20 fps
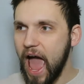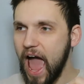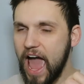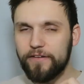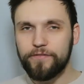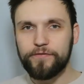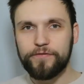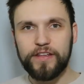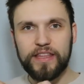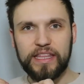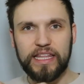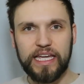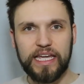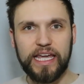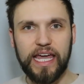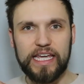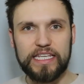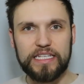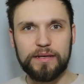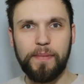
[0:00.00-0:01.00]

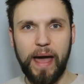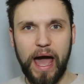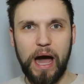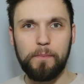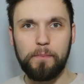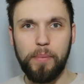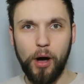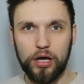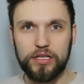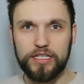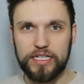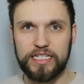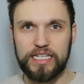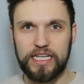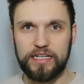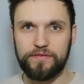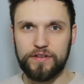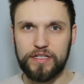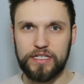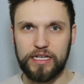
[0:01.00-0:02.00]
Everything is about
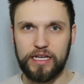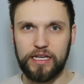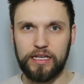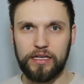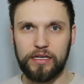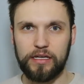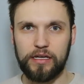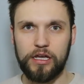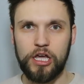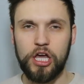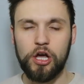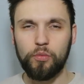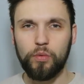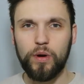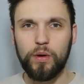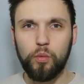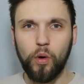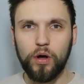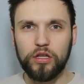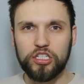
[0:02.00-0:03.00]
positivity.
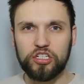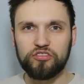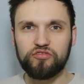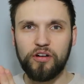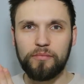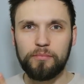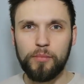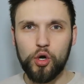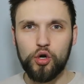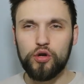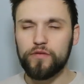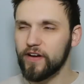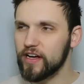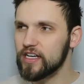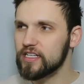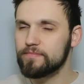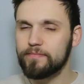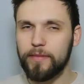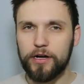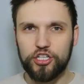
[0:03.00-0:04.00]
We want to remove
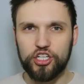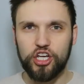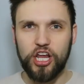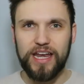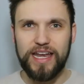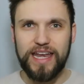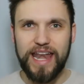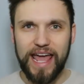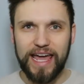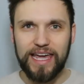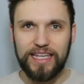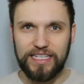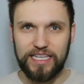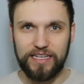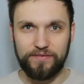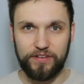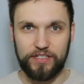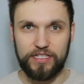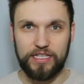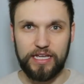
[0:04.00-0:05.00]
as much
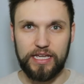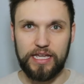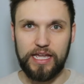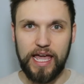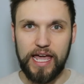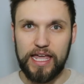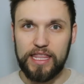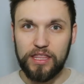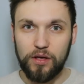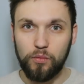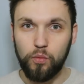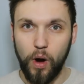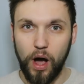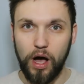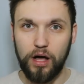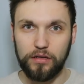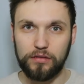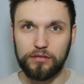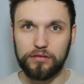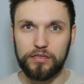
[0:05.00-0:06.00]
negativity in the
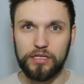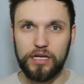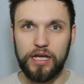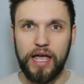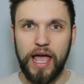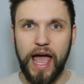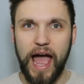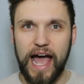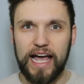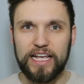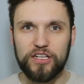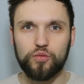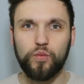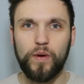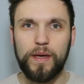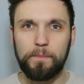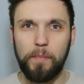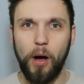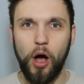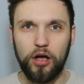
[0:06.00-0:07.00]
world as
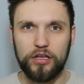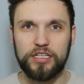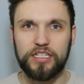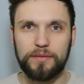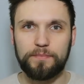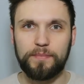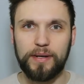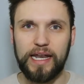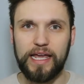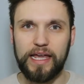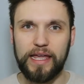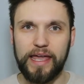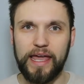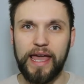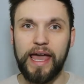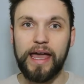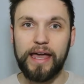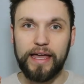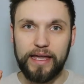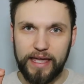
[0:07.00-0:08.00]
we possibly
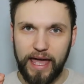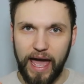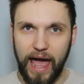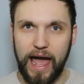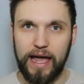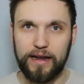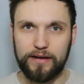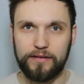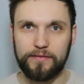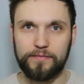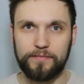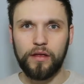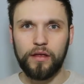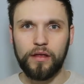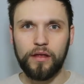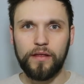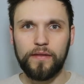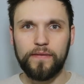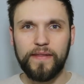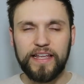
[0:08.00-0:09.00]
can.
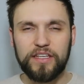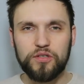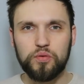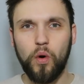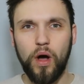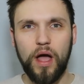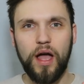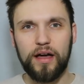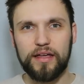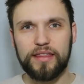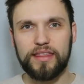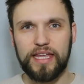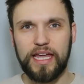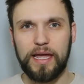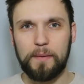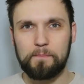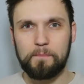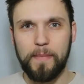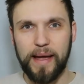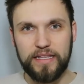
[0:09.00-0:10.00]
That's why I
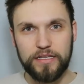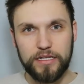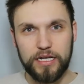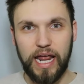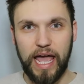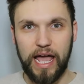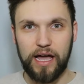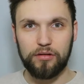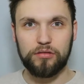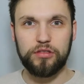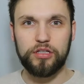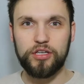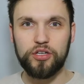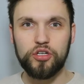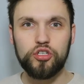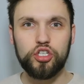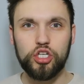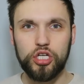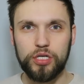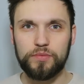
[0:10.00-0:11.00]
think mental health
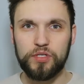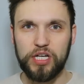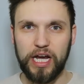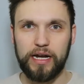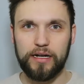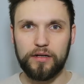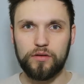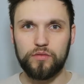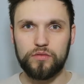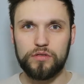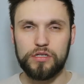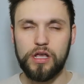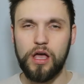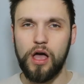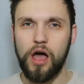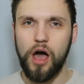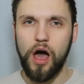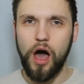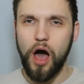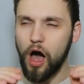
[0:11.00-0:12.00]
YouTube channels
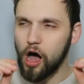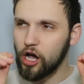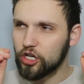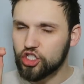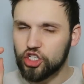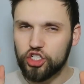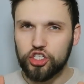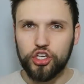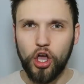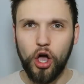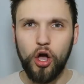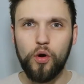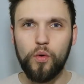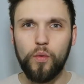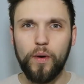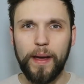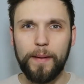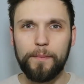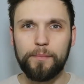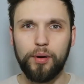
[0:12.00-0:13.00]
are
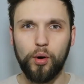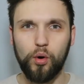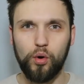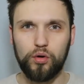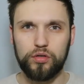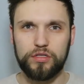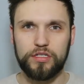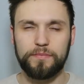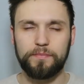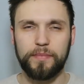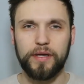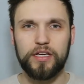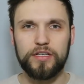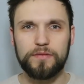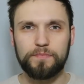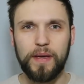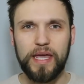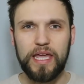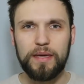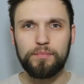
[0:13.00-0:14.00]
so important because
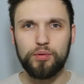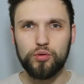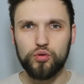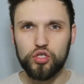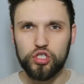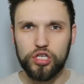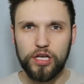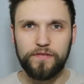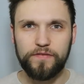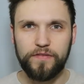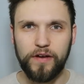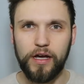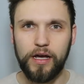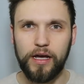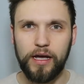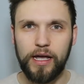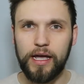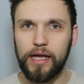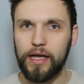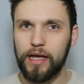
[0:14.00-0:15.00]
people suffer